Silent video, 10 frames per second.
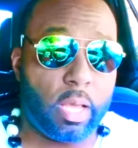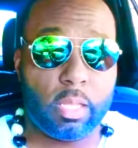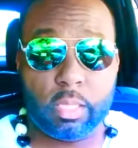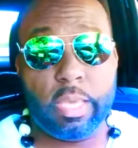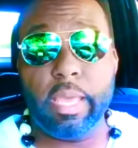
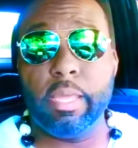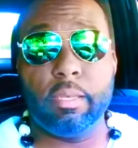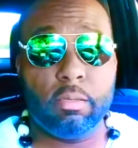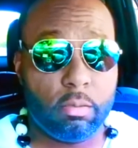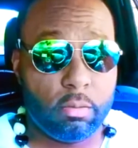the
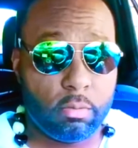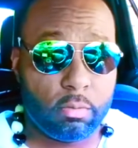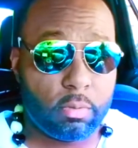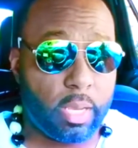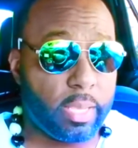end,
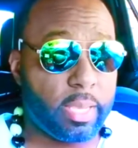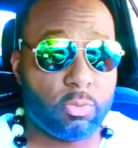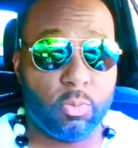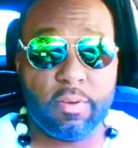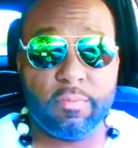I guess
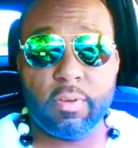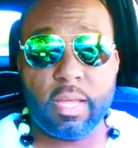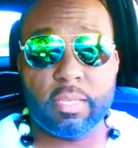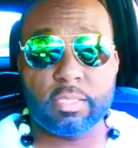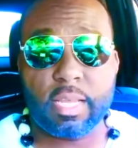whenever I
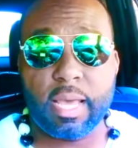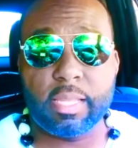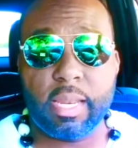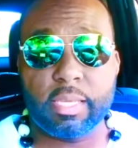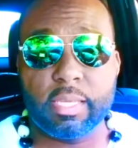decide
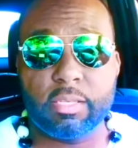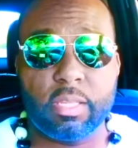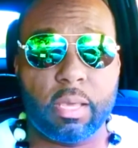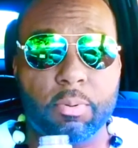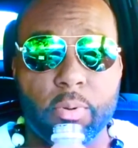that I get to
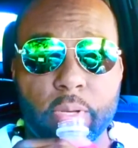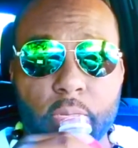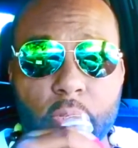that point,